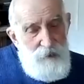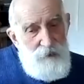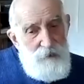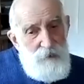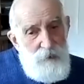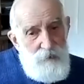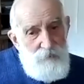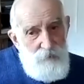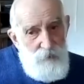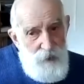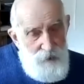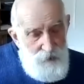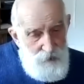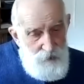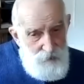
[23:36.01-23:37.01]

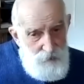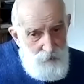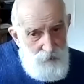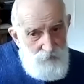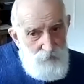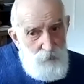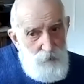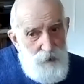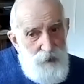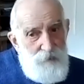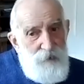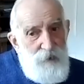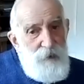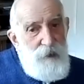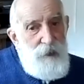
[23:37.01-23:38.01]
the root of all
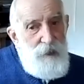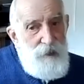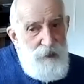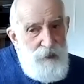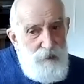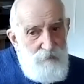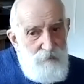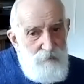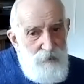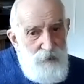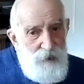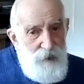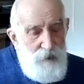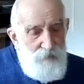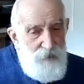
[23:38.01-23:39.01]
evil, yes, and
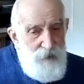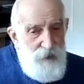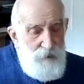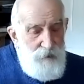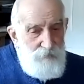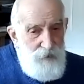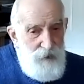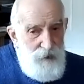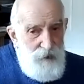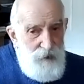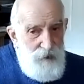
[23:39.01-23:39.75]
suffering, yes.